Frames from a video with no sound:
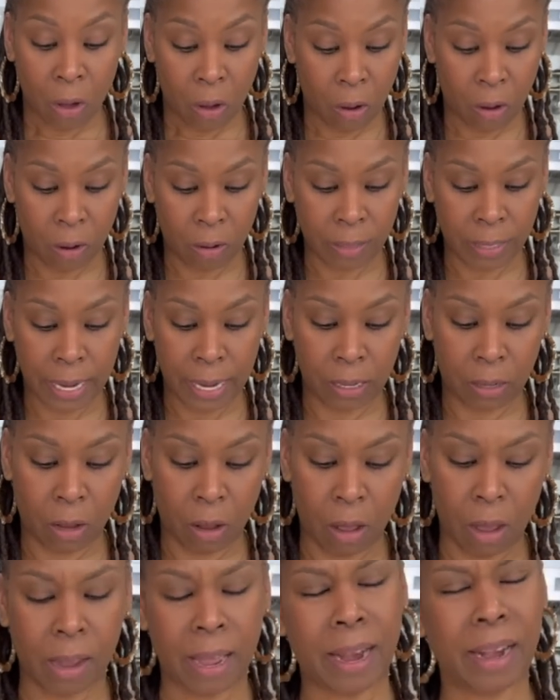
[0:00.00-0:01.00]
all day
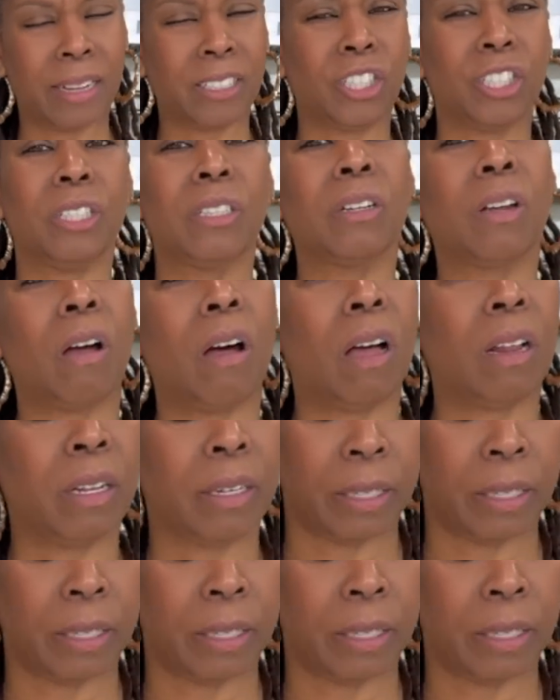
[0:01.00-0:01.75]
long, and I shouldn't call it